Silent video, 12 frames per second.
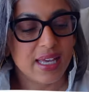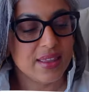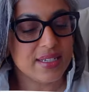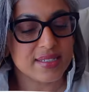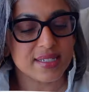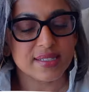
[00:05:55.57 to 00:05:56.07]

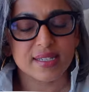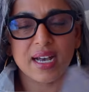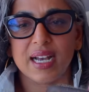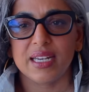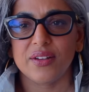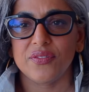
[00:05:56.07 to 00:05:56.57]
This is
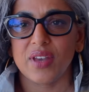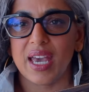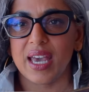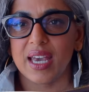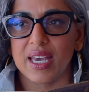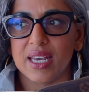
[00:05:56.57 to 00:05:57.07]
kind of
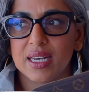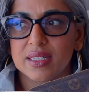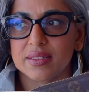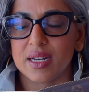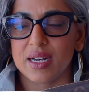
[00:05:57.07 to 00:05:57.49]
a